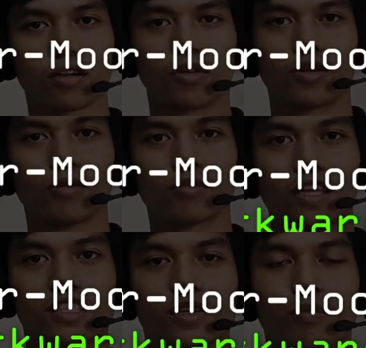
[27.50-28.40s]
algorithm
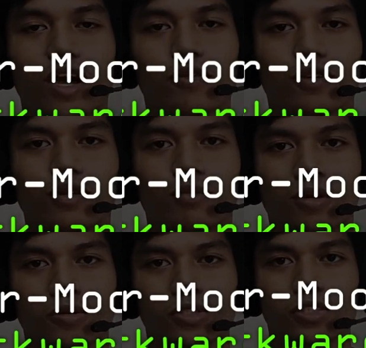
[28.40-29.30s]
takes a backward
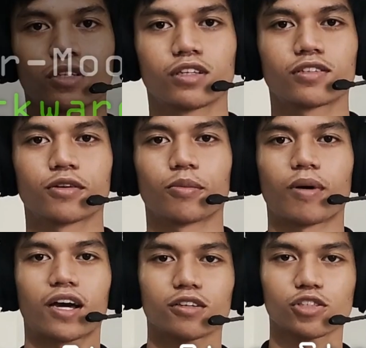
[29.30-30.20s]
approach, so
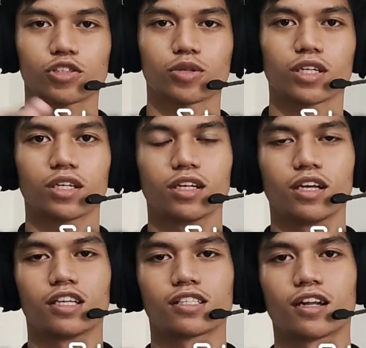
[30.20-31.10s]
pattern string
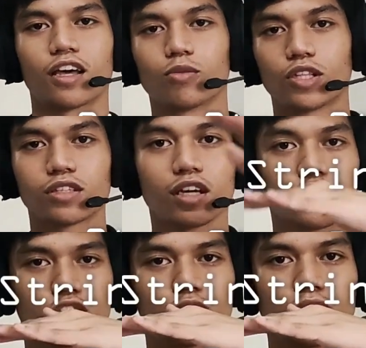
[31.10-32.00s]
is aligned with
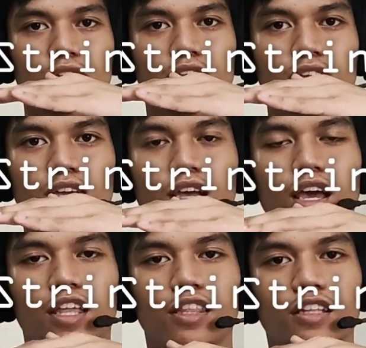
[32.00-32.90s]
text string
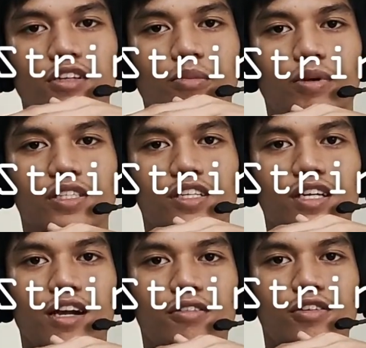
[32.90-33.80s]
and then compares the
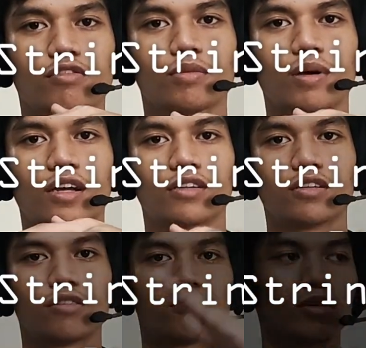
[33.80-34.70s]
character of a pattern
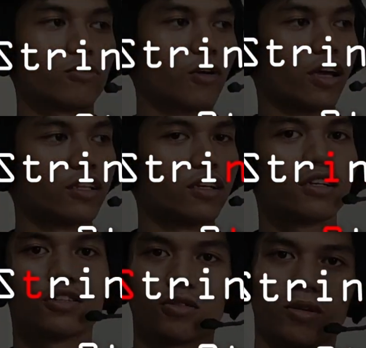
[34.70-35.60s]
from right
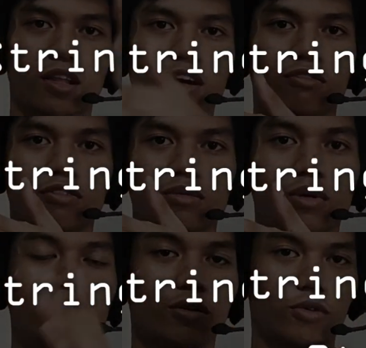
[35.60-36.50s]
to left,
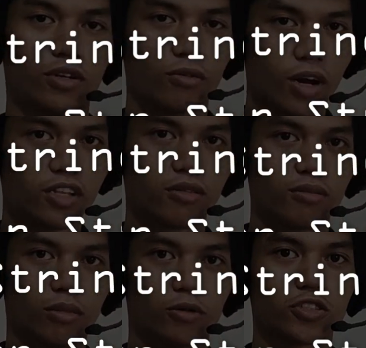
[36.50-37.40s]
beginning with the
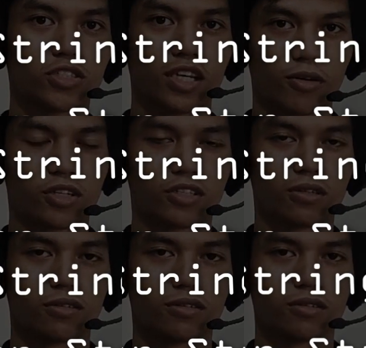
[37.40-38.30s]
rightmost character.